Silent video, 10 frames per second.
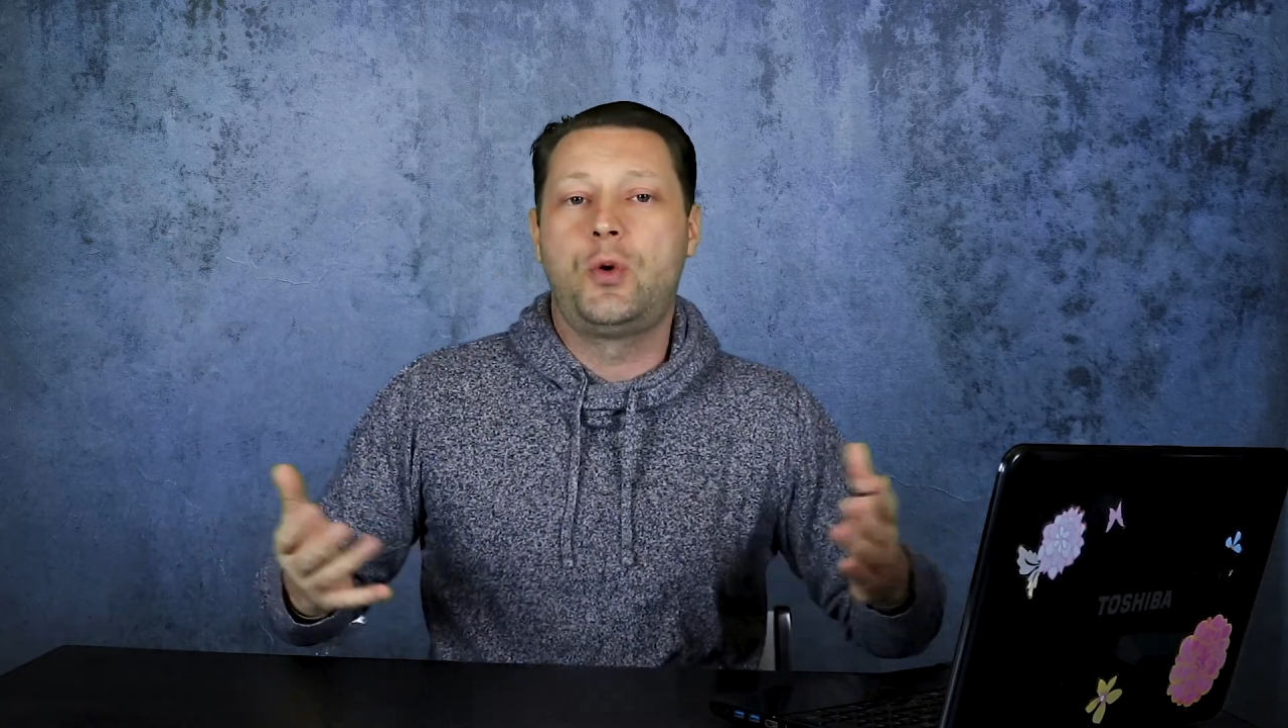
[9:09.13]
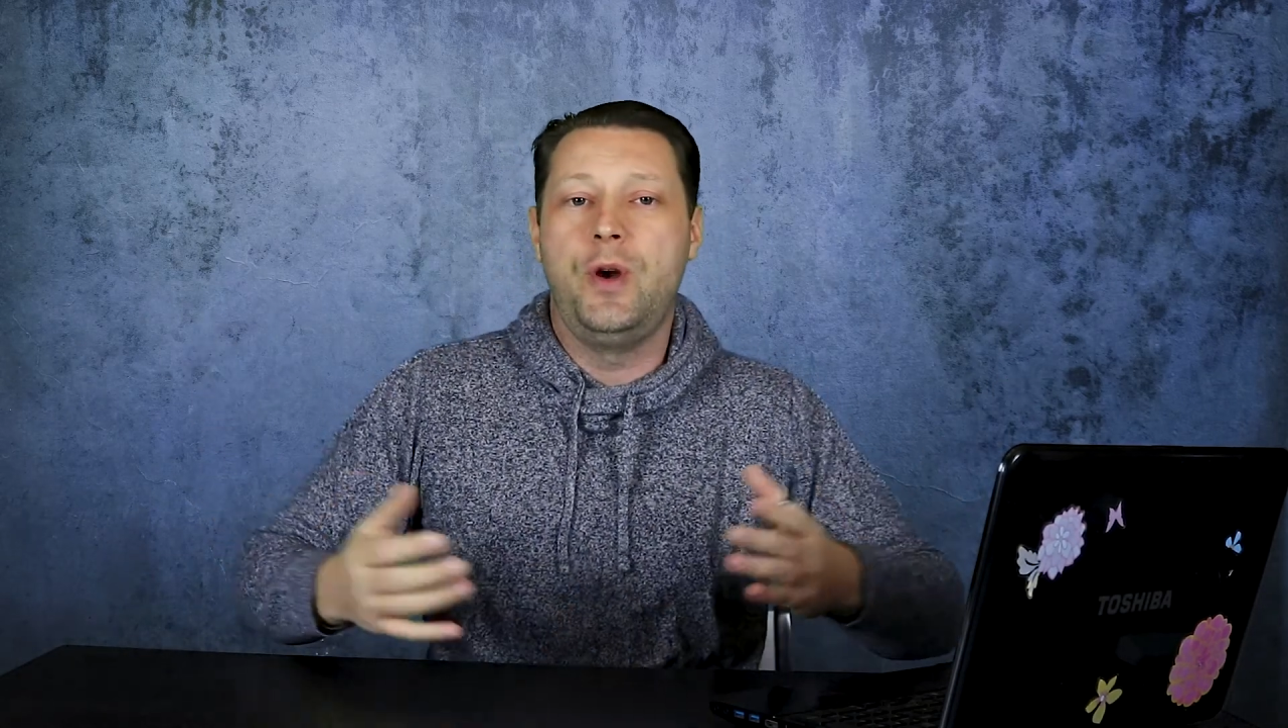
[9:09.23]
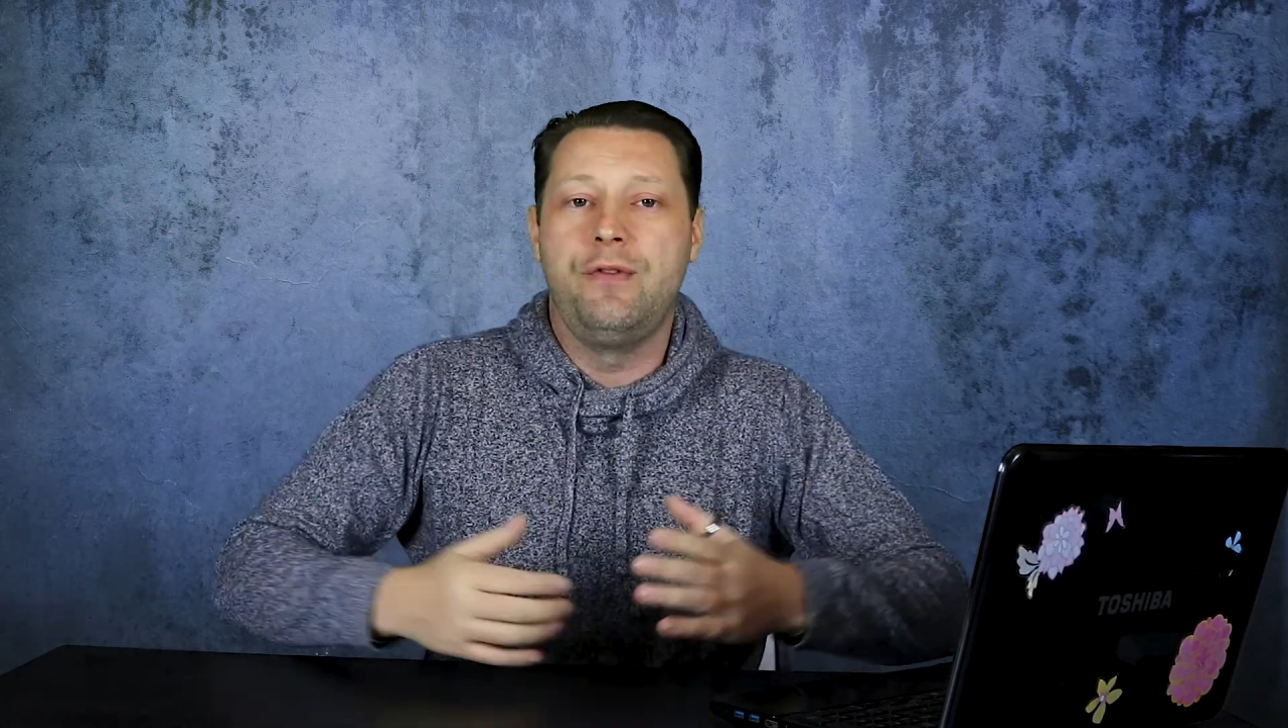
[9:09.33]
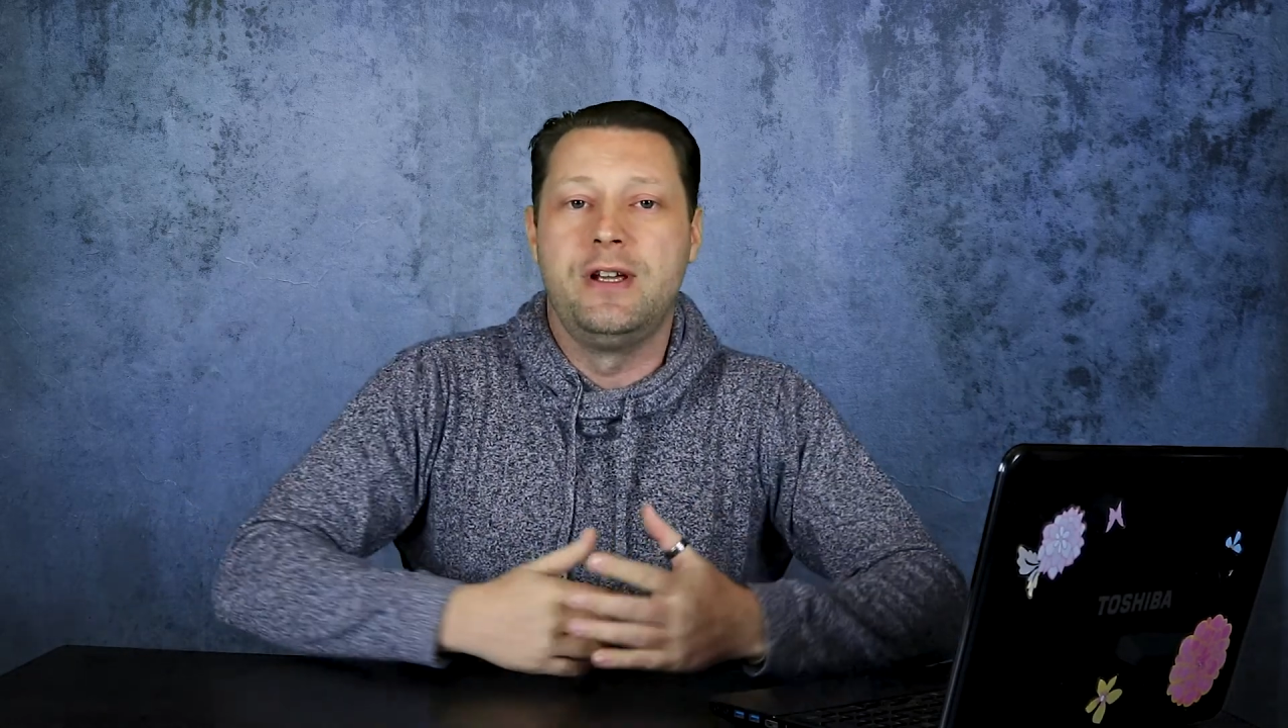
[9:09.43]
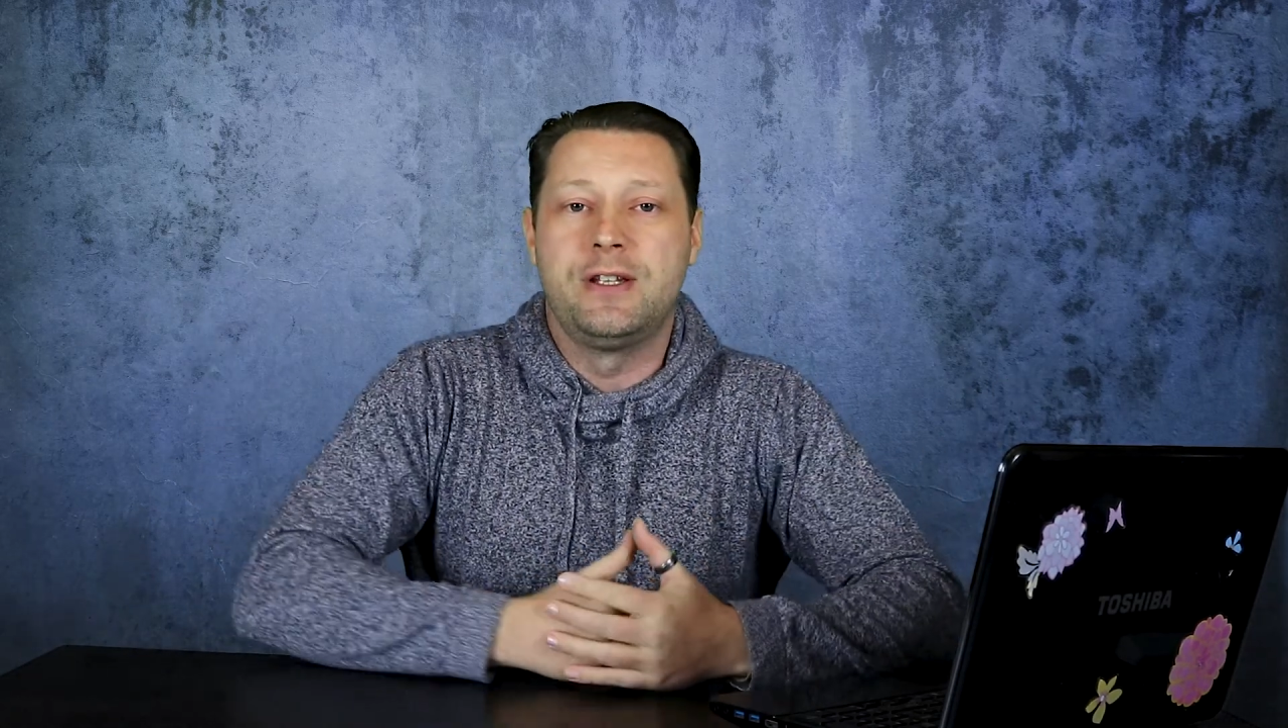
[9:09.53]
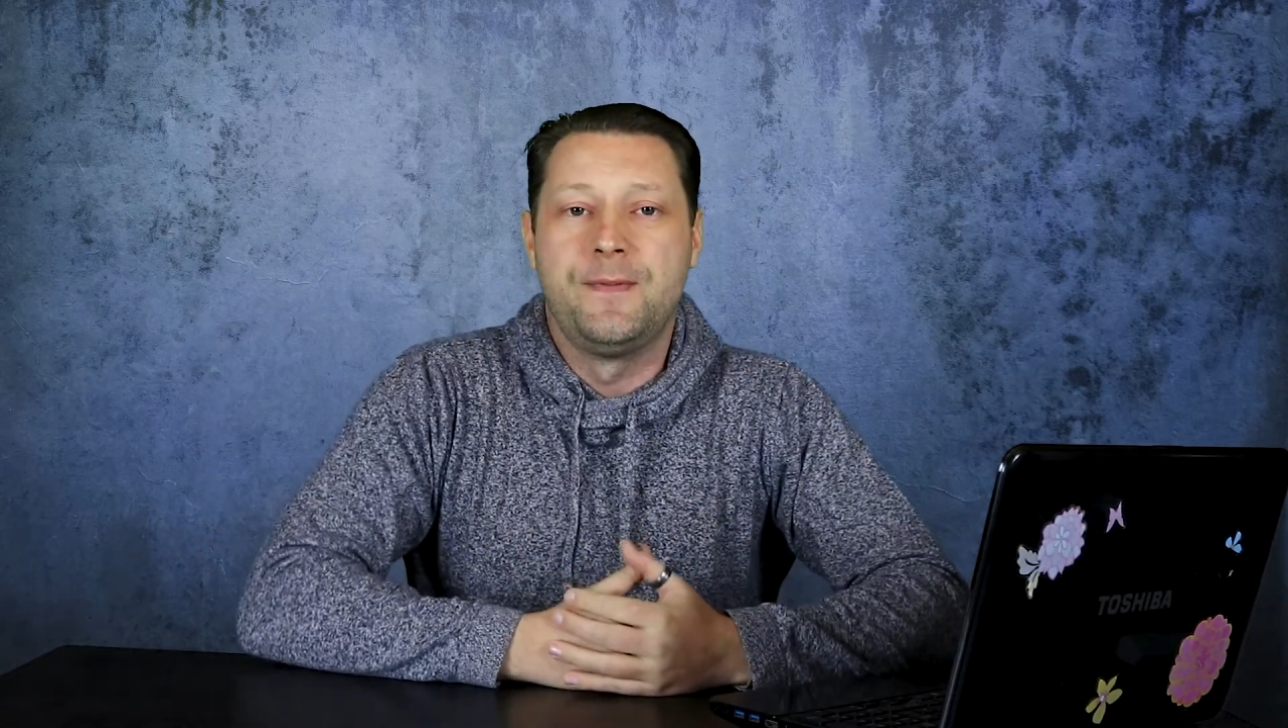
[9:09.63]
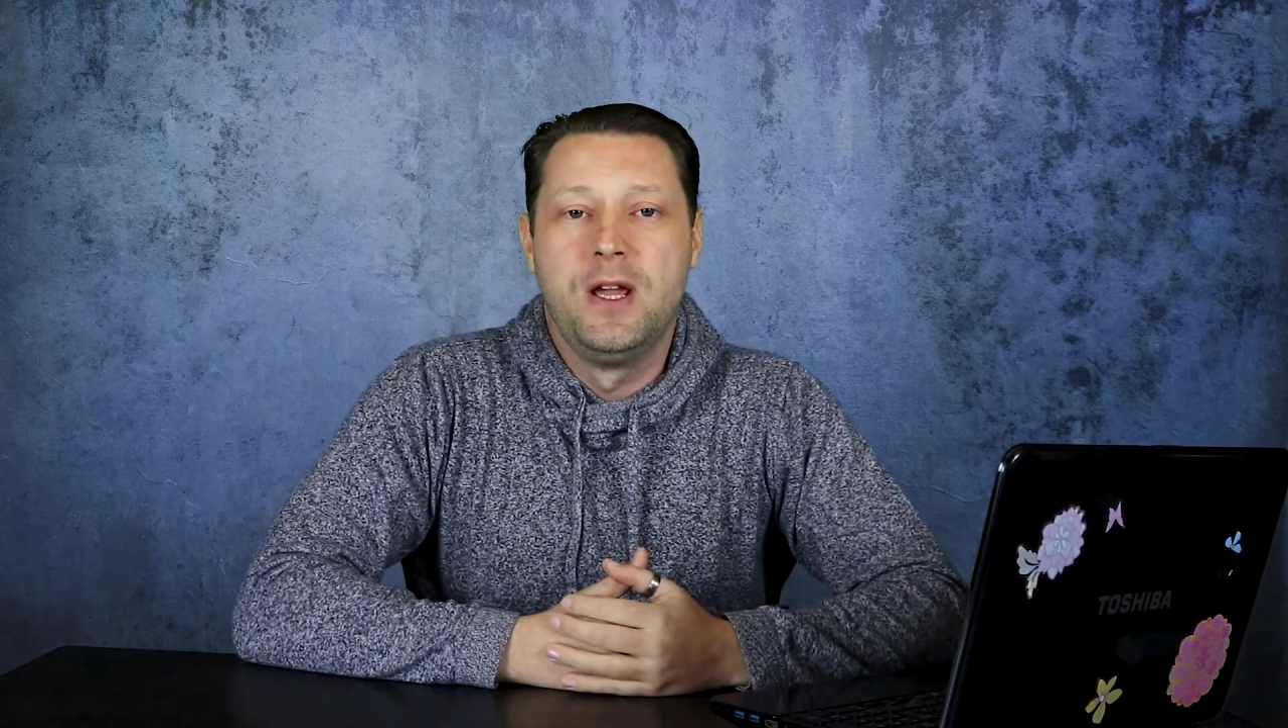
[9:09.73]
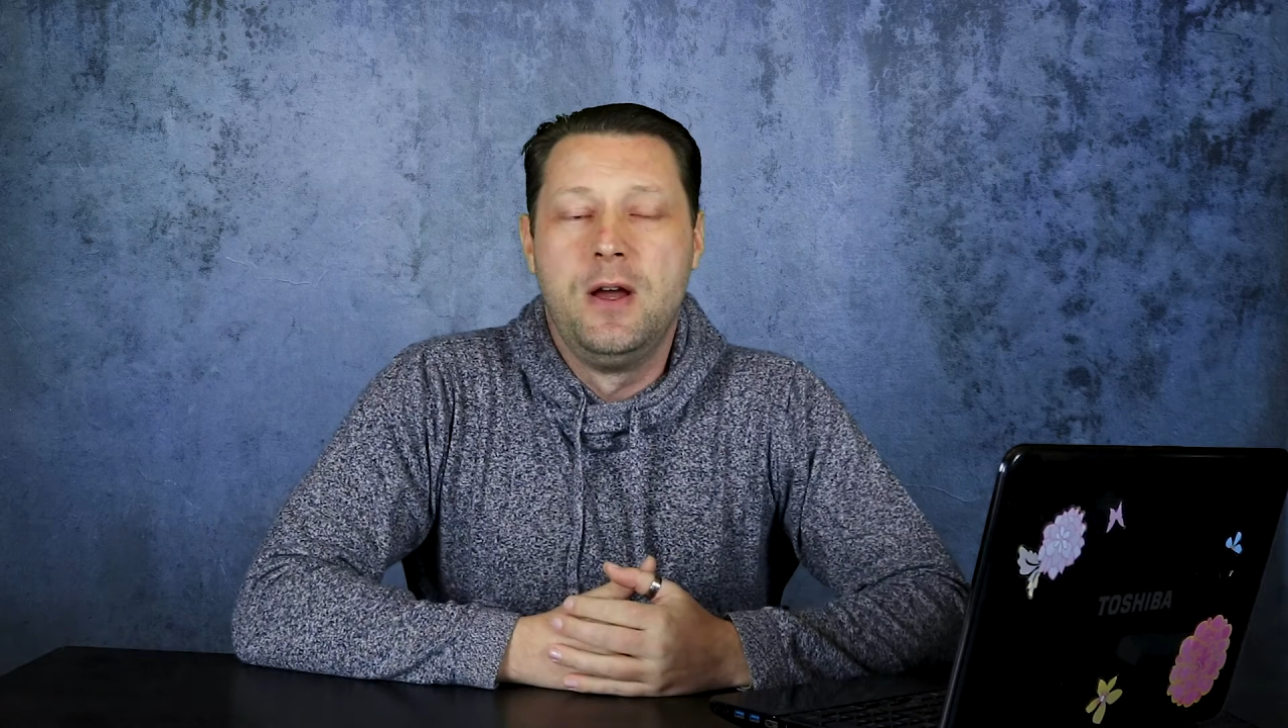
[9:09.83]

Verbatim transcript: queries.